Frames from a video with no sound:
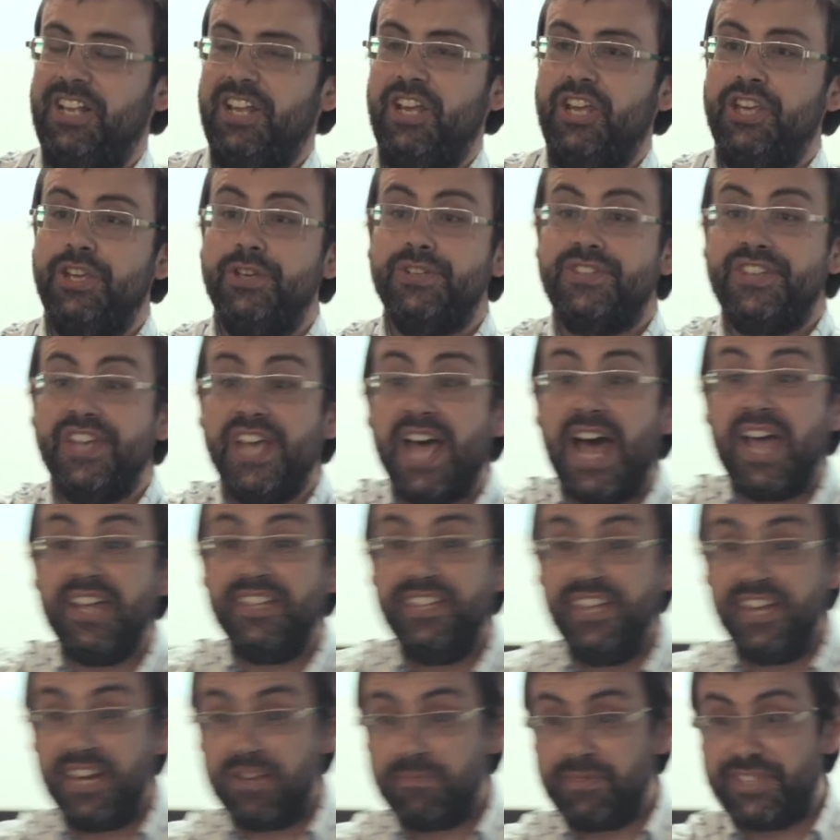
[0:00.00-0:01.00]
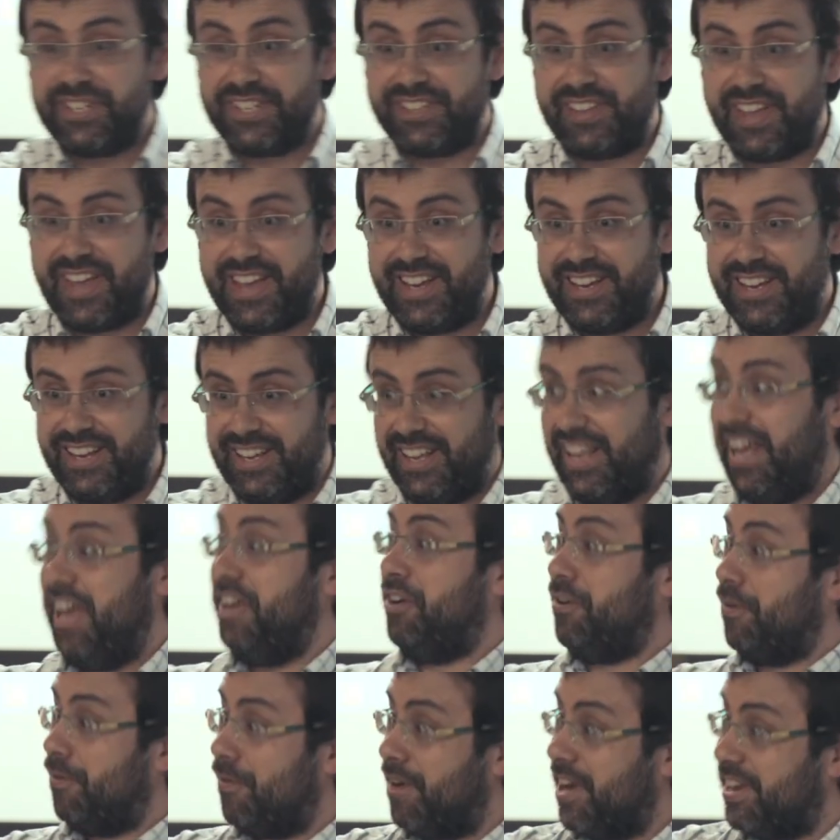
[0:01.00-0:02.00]
You see, I did a mistake, I
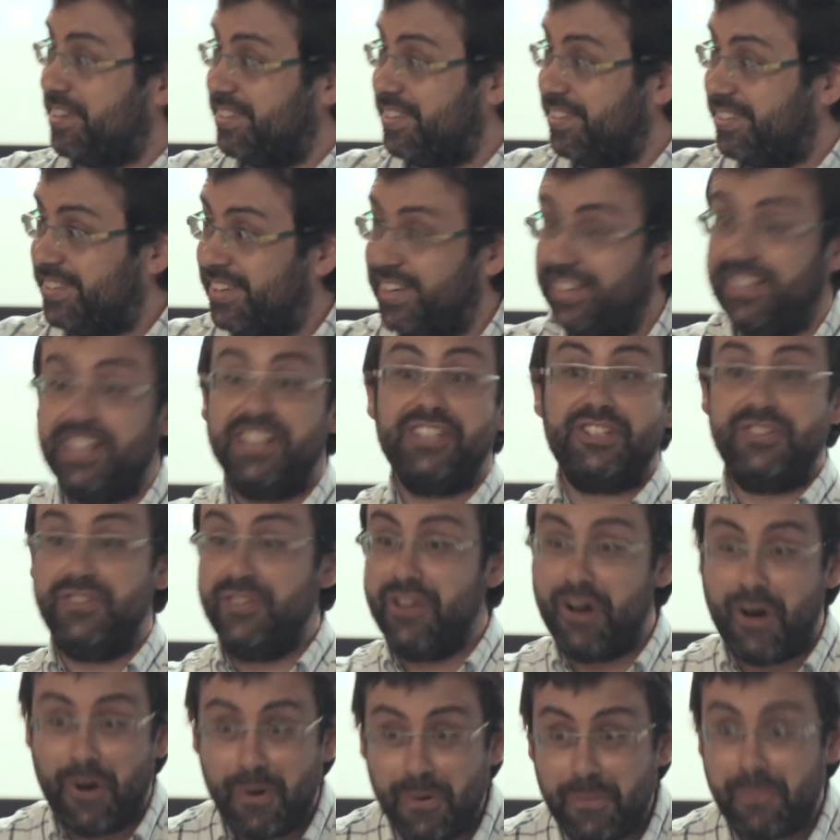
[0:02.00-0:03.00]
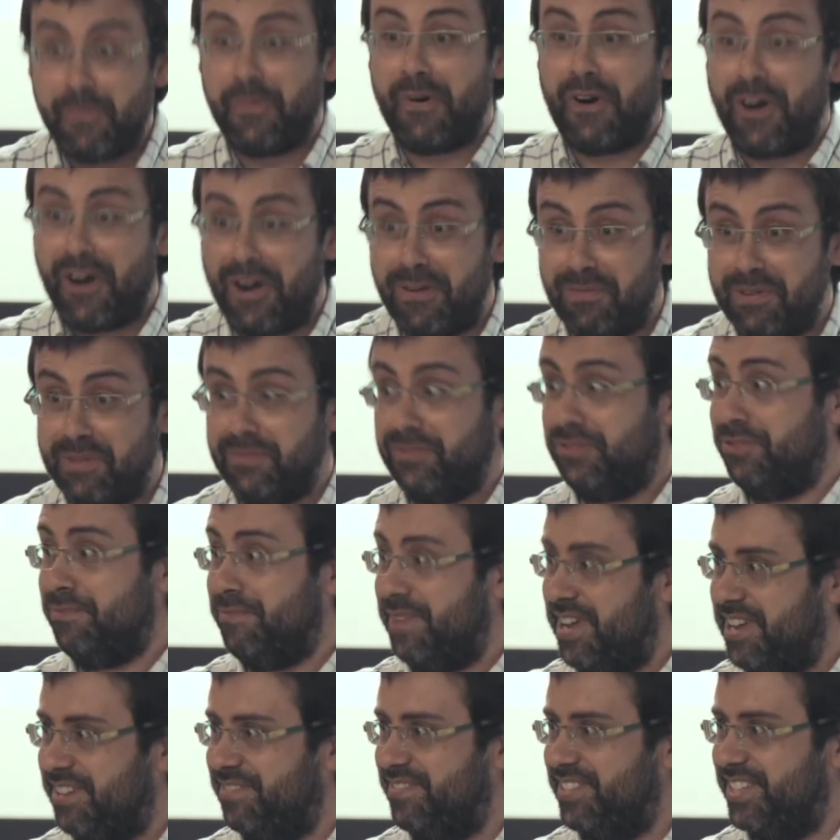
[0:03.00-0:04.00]
corrected it. It's no problem to
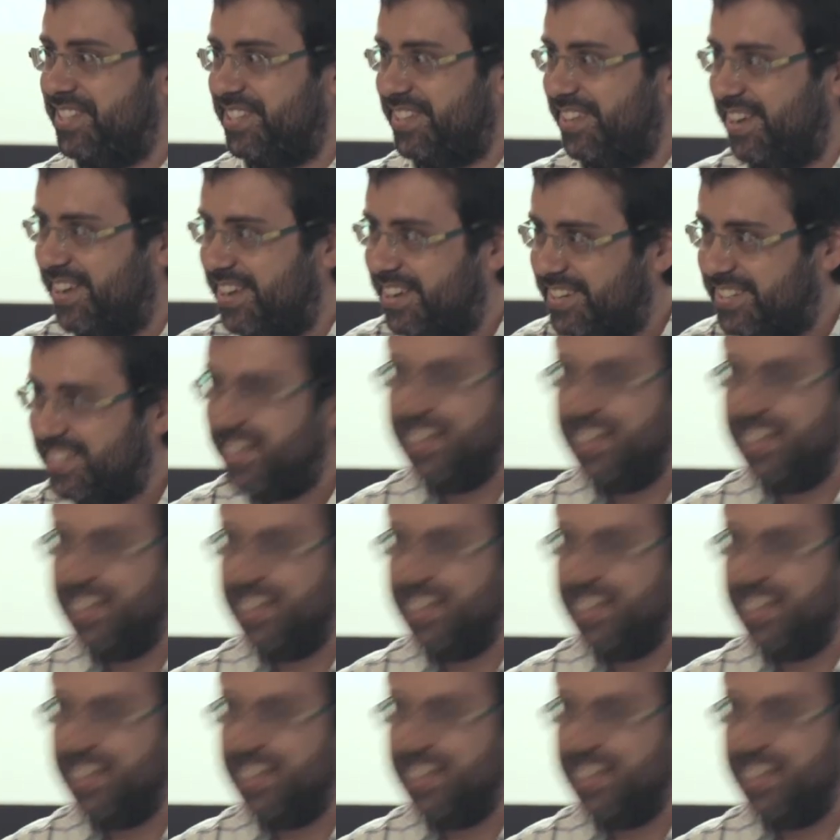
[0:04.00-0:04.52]
make mistakes